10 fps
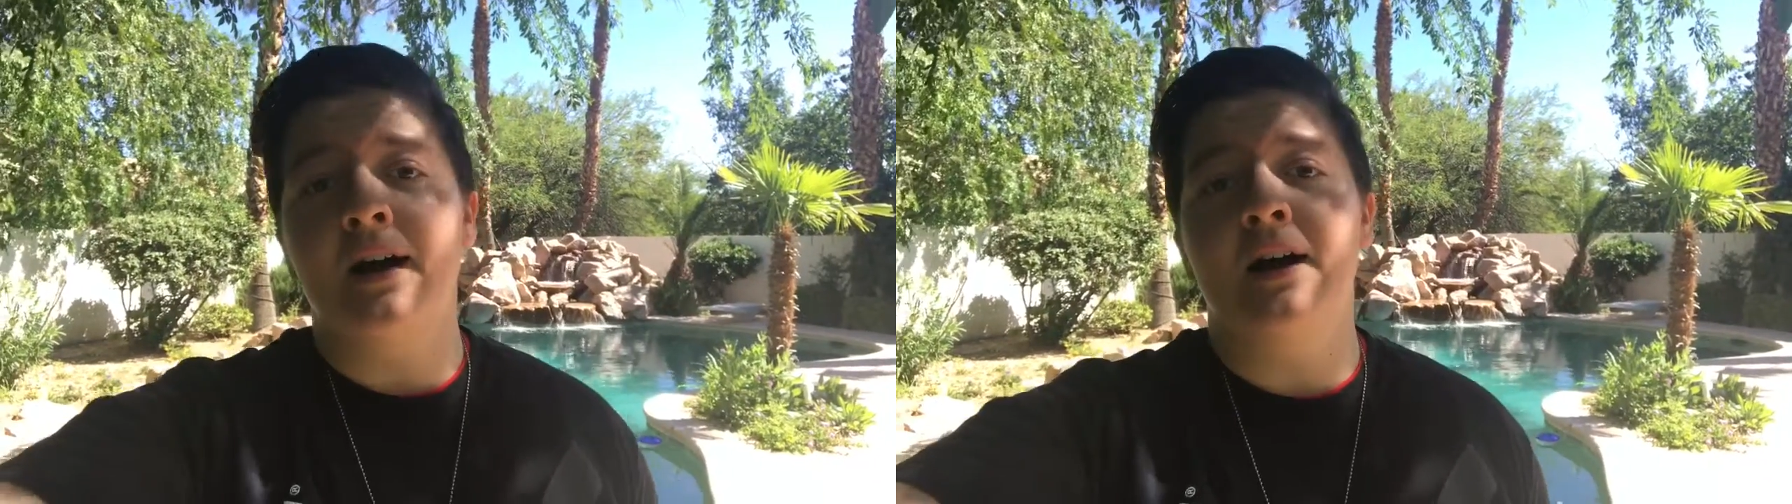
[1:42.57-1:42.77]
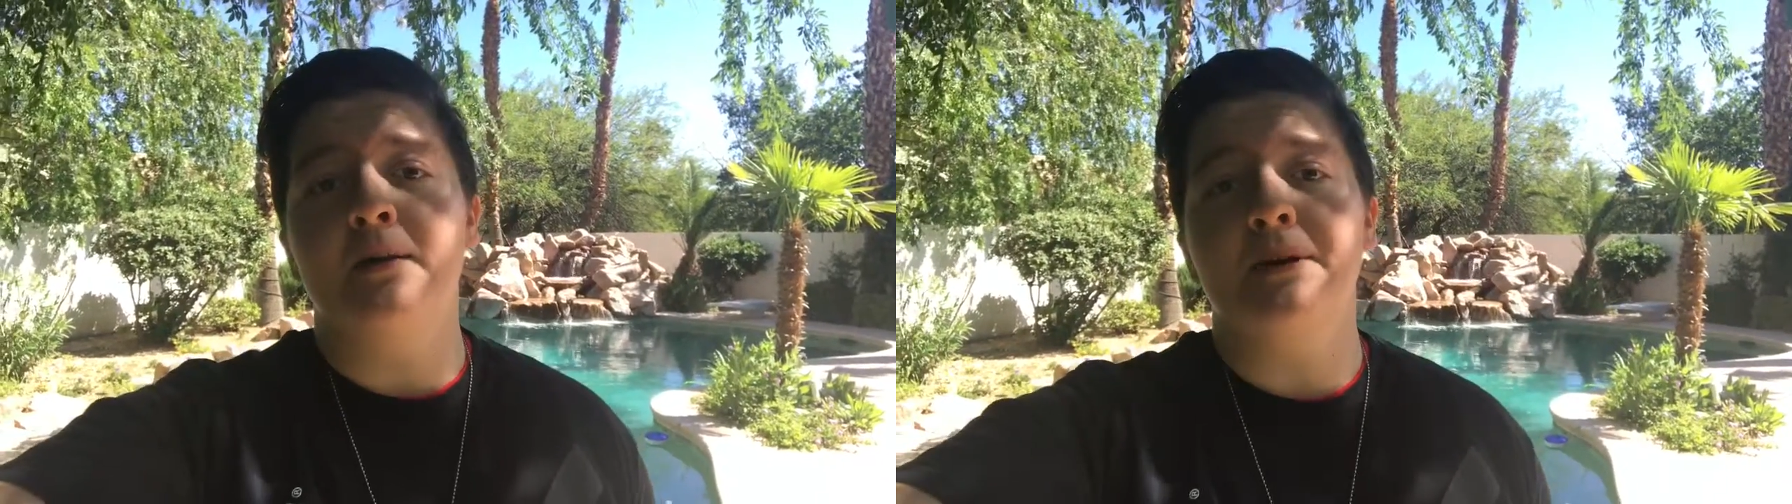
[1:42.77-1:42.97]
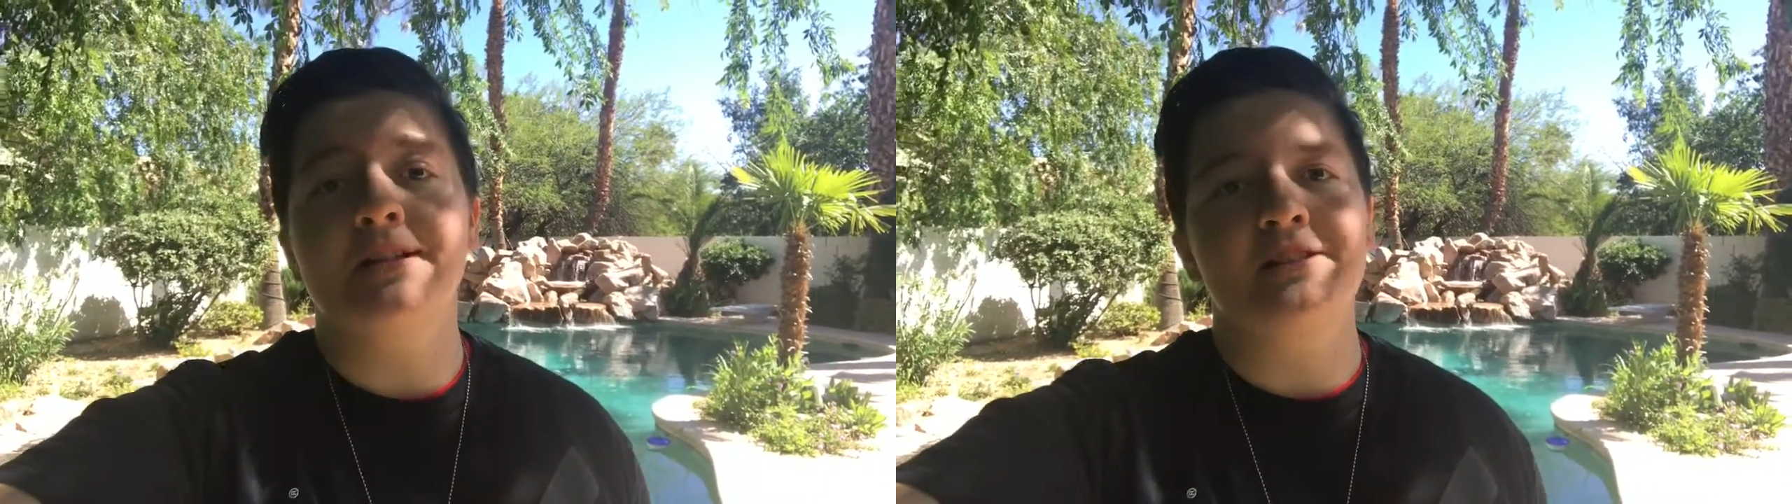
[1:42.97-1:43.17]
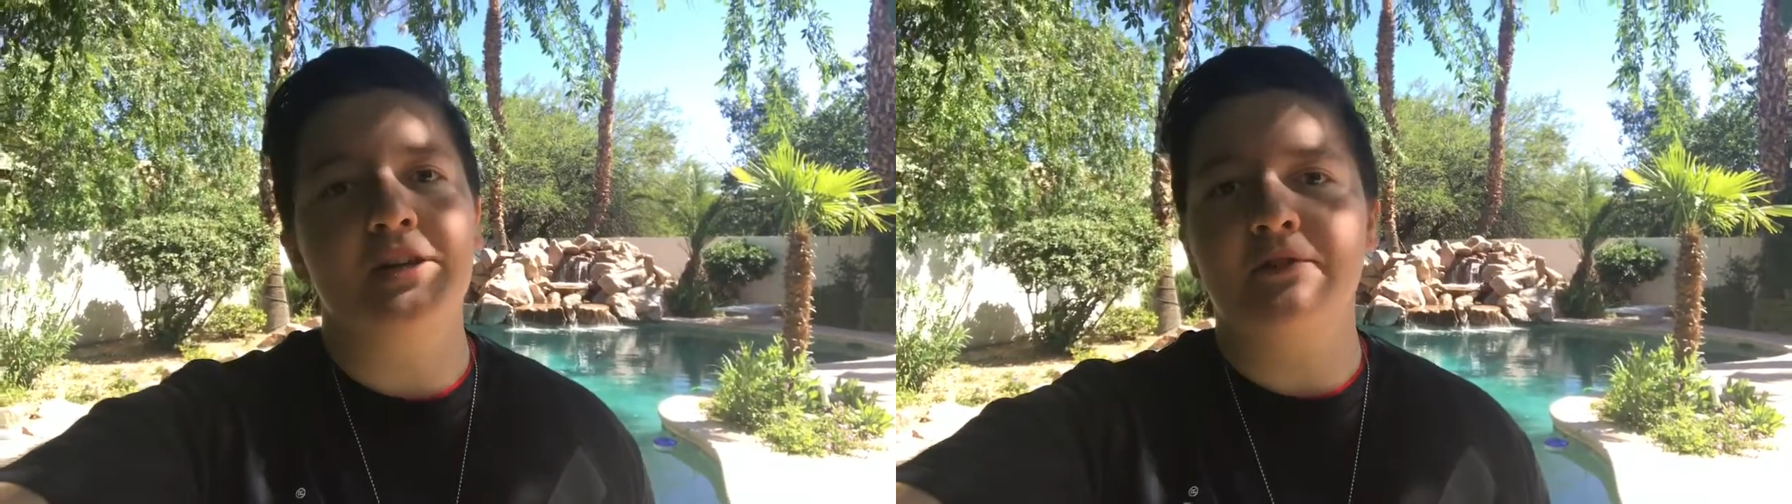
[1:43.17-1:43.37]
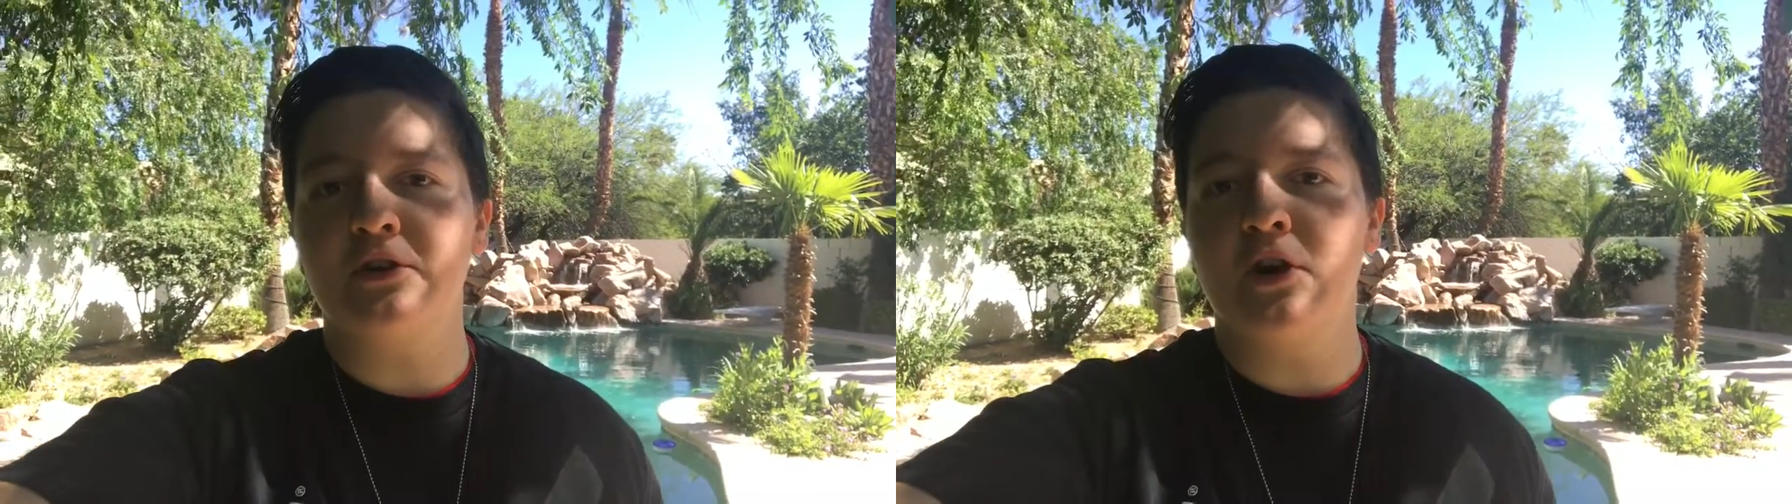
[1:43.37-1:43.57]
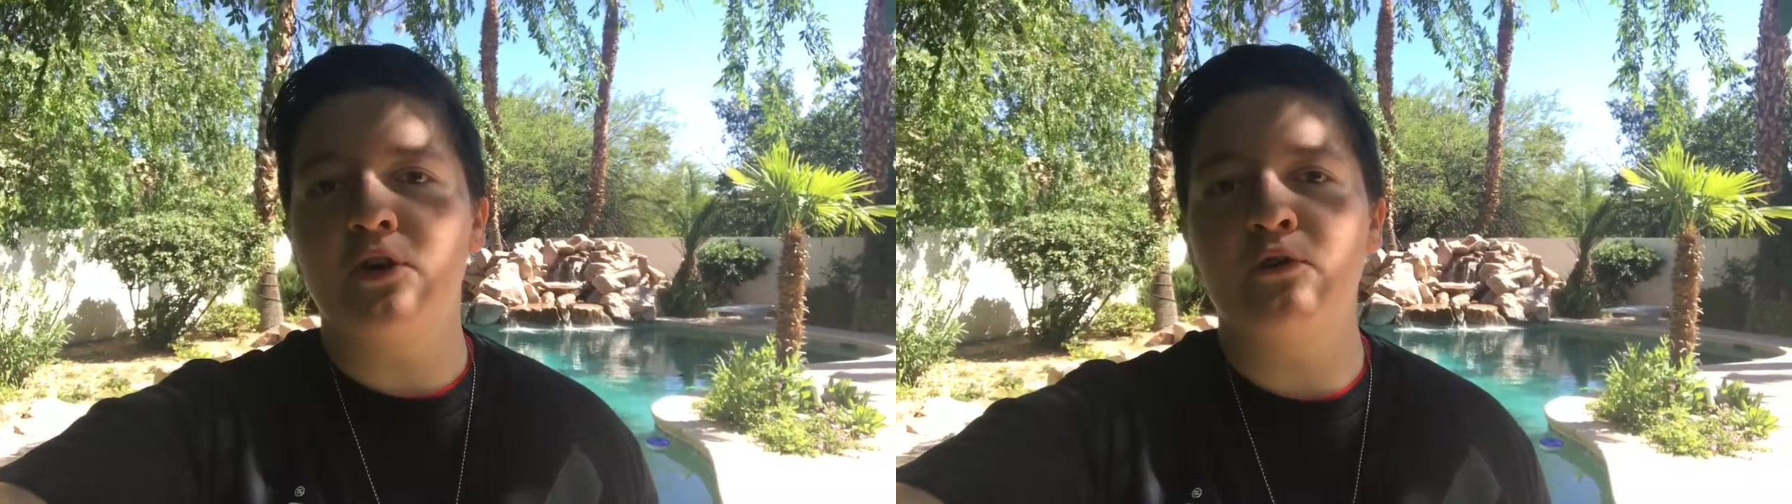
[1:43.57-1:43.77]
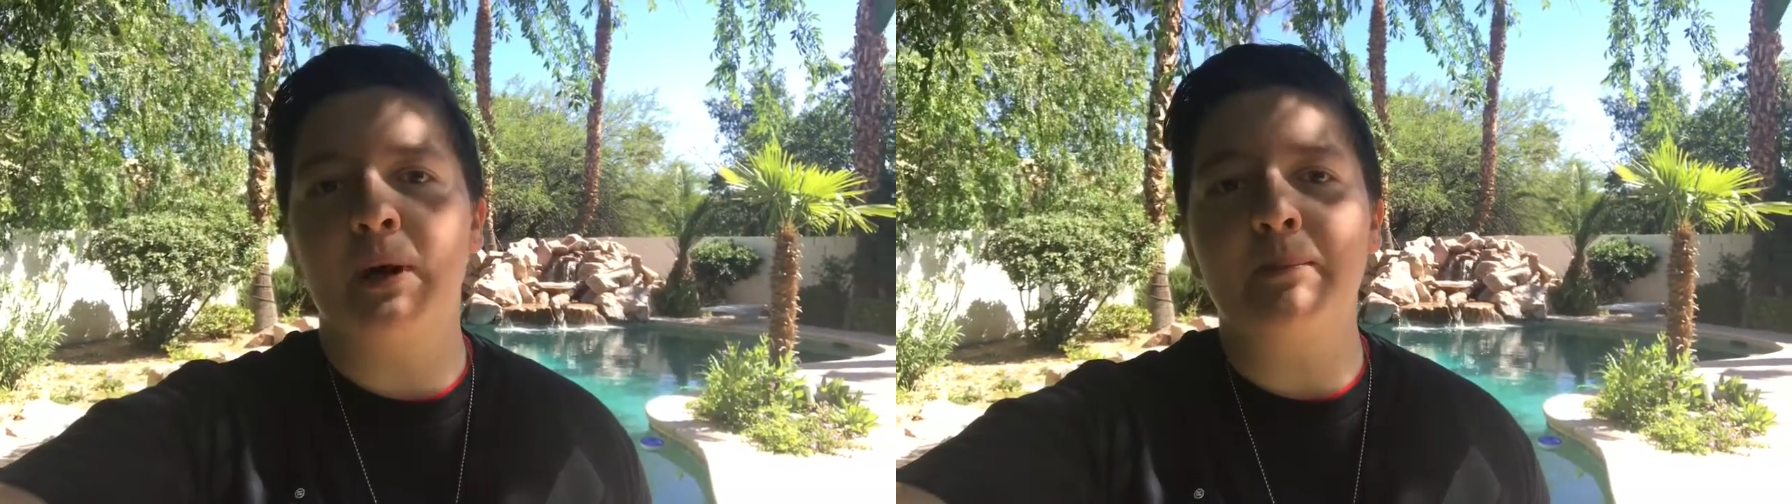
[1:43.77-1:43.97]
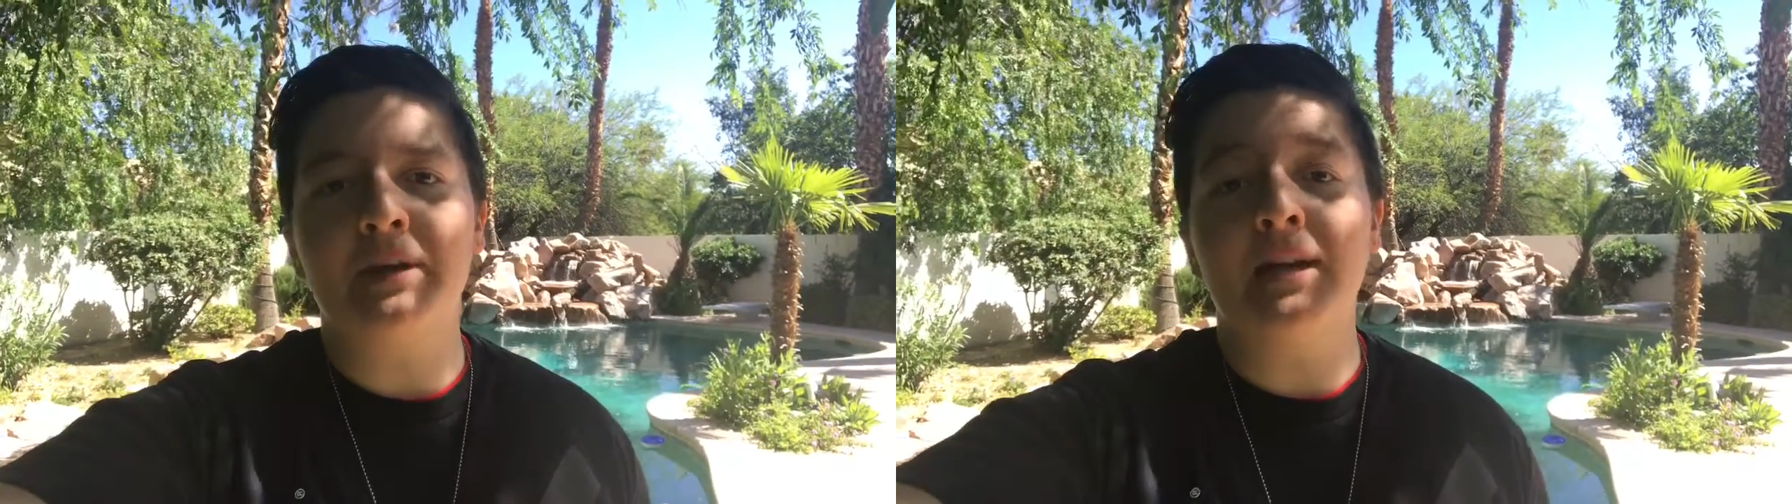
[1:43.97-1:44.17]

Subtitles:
because you never know who might